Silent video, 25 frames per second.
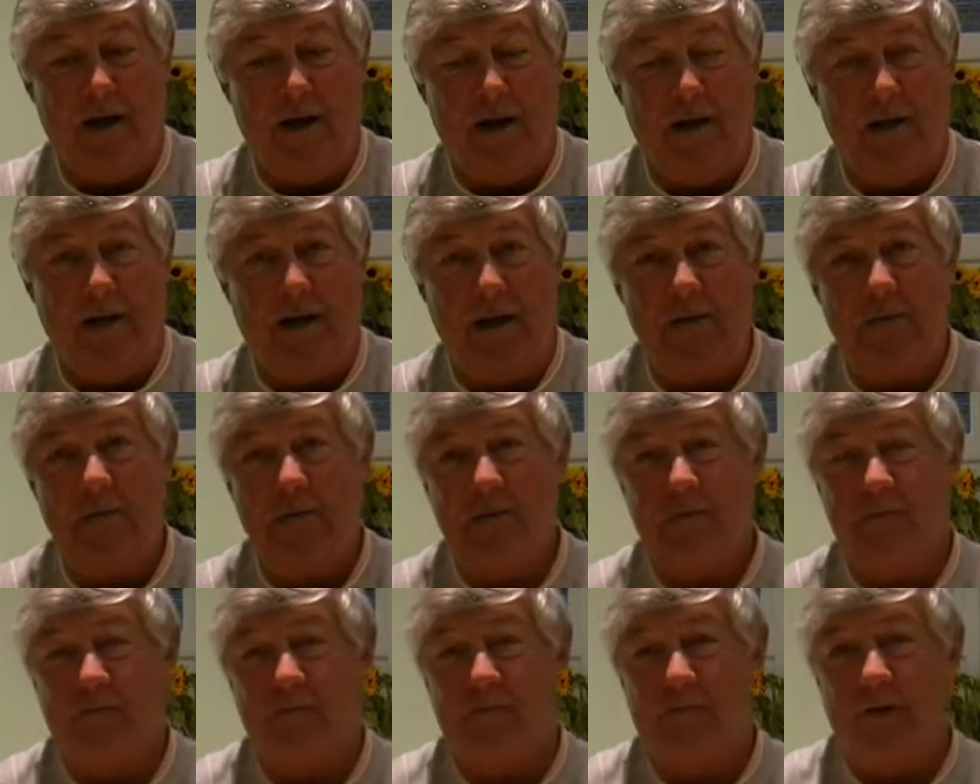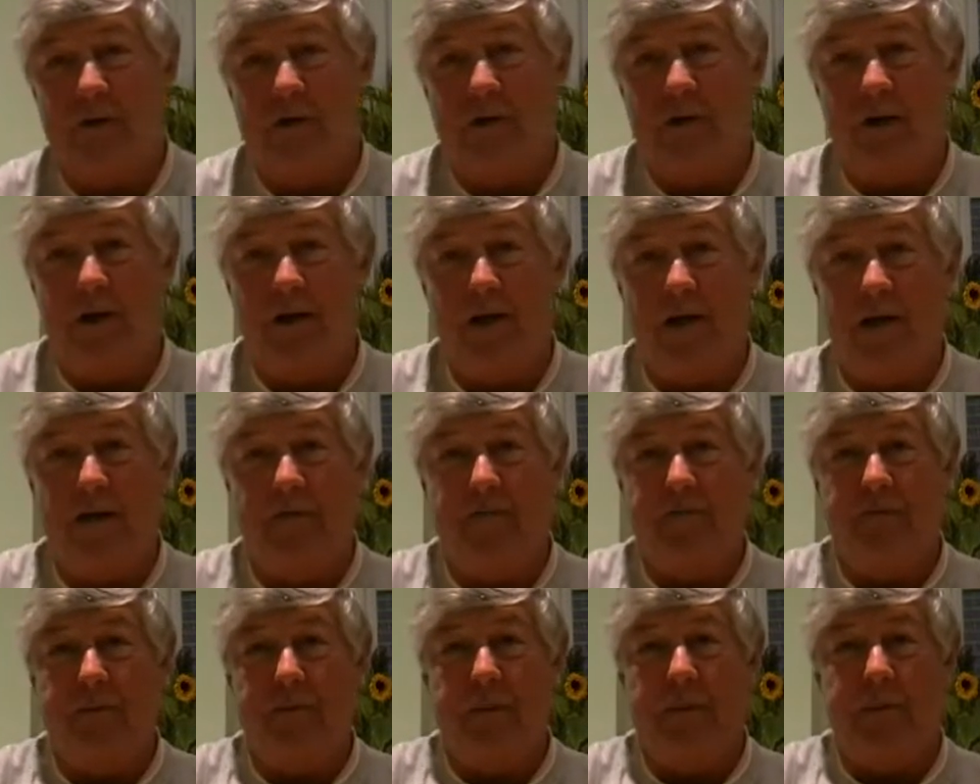And they were flying it
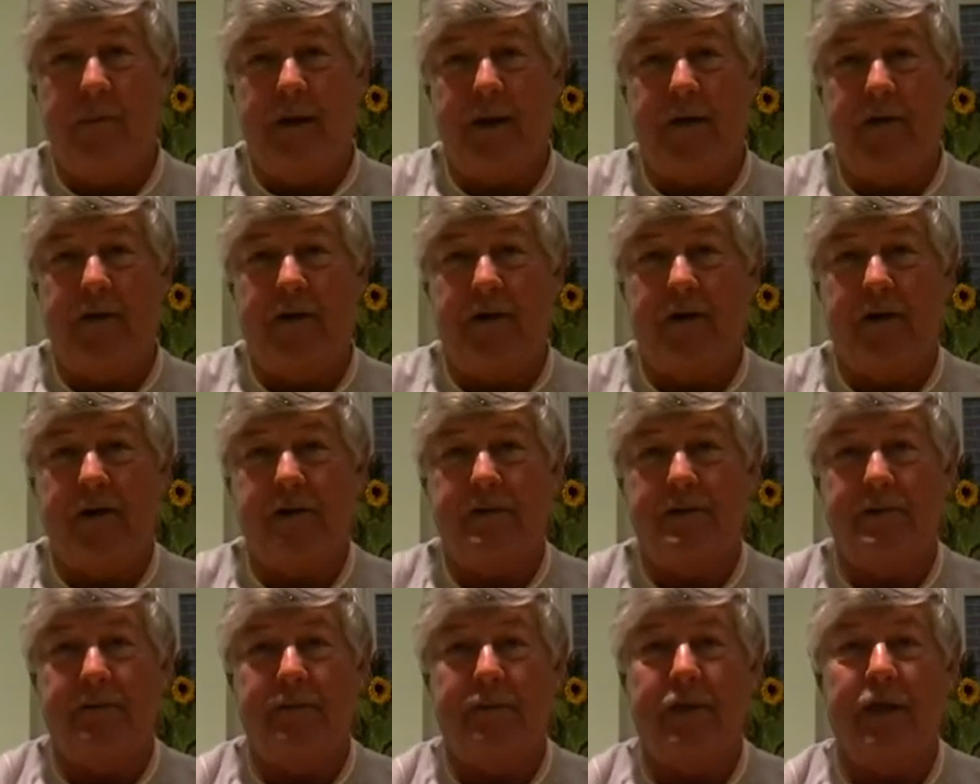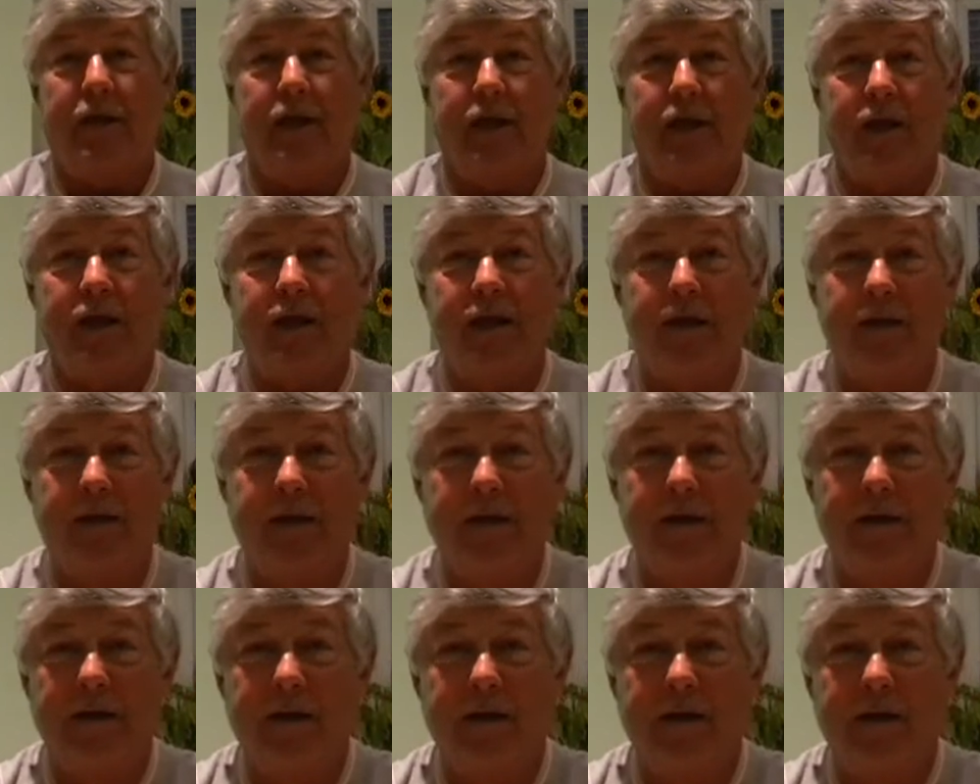in from America to me.
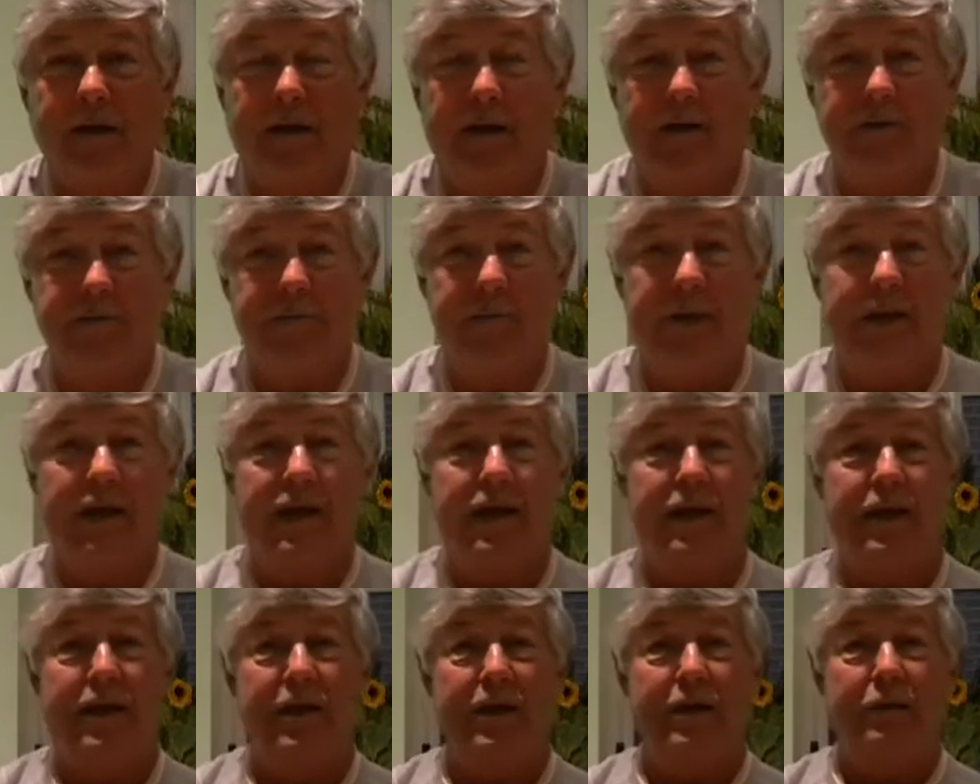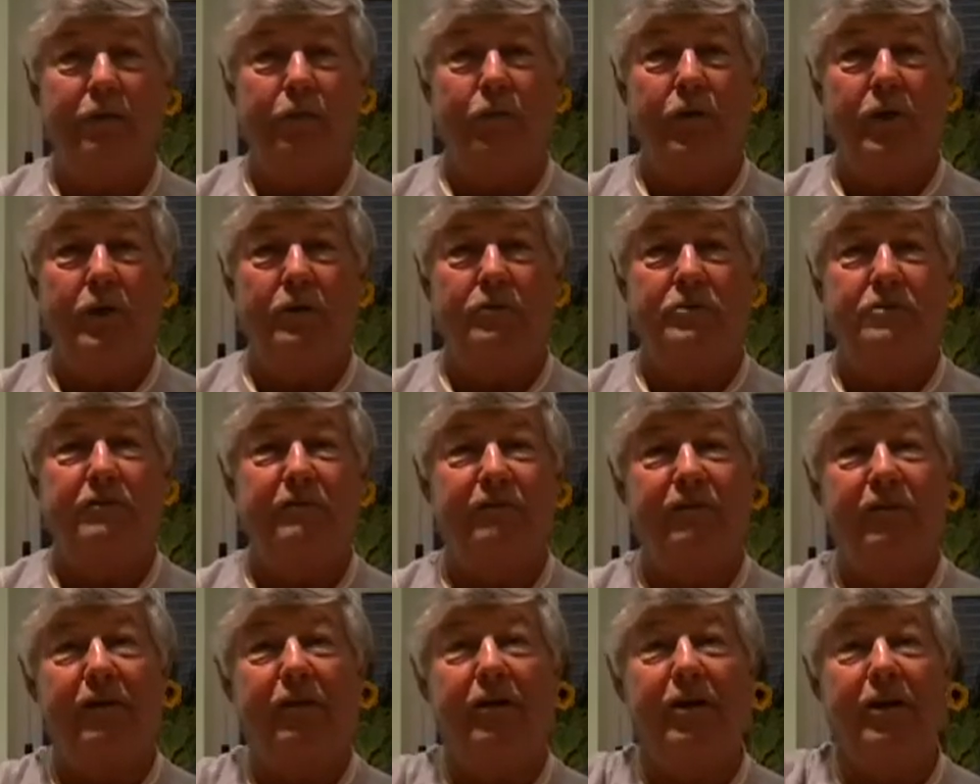I was making it in wheels
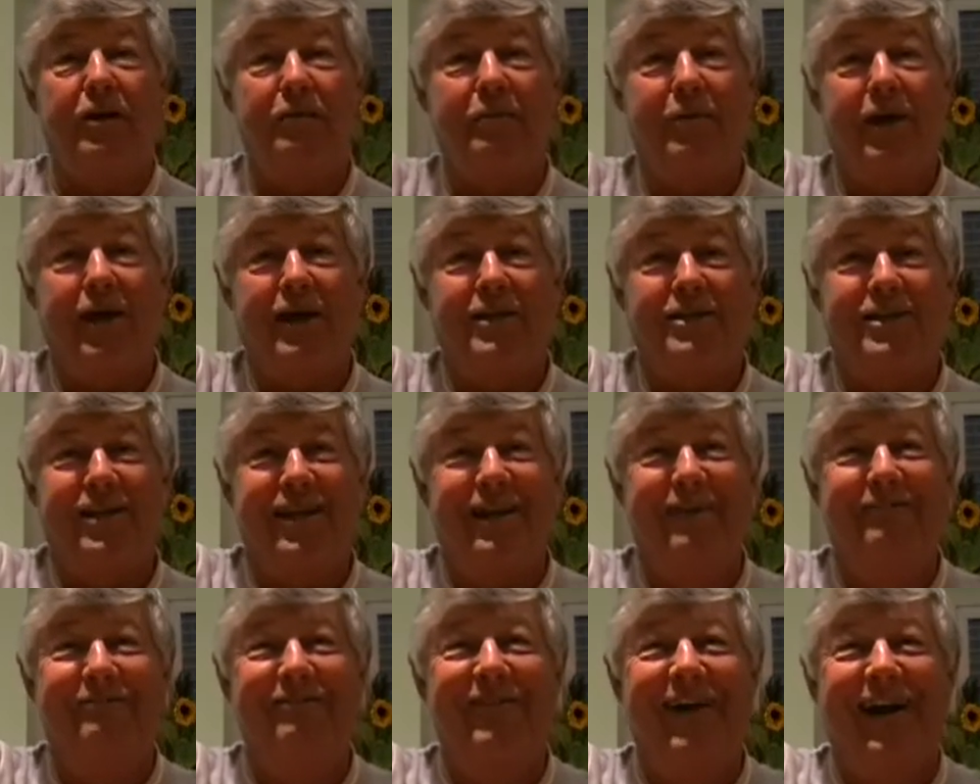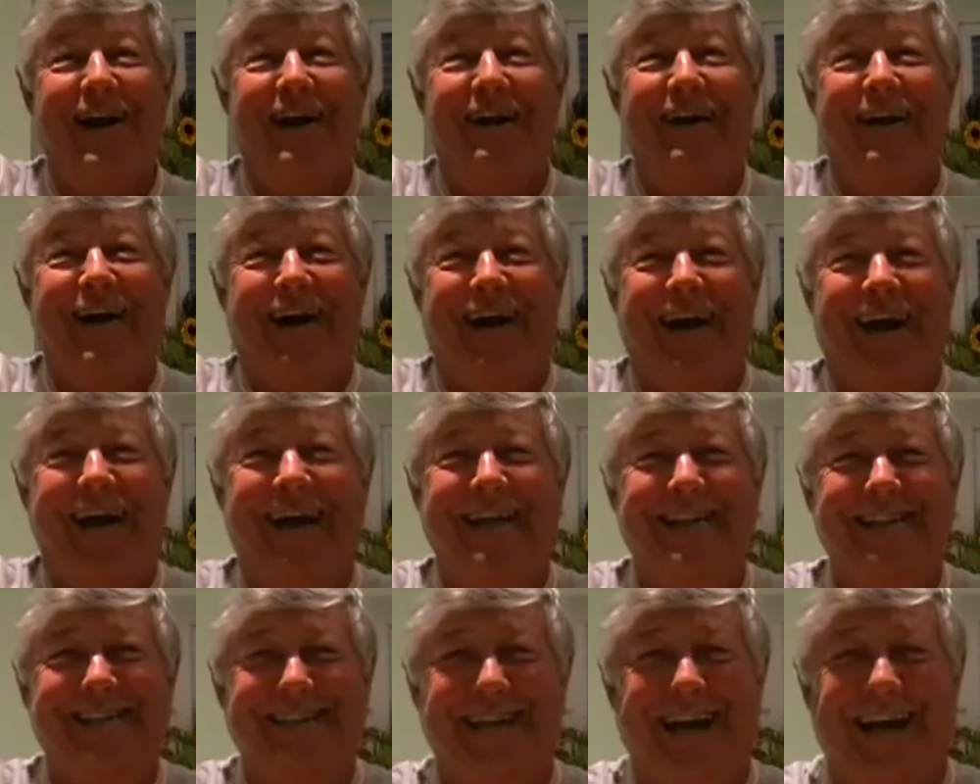and flying it back to
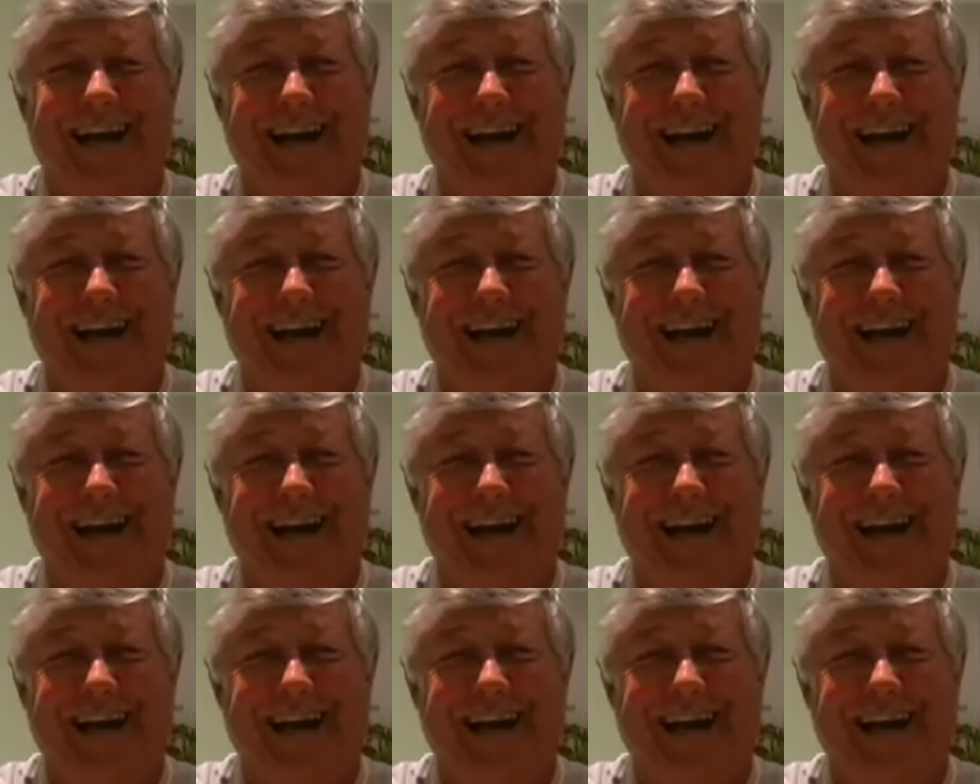America.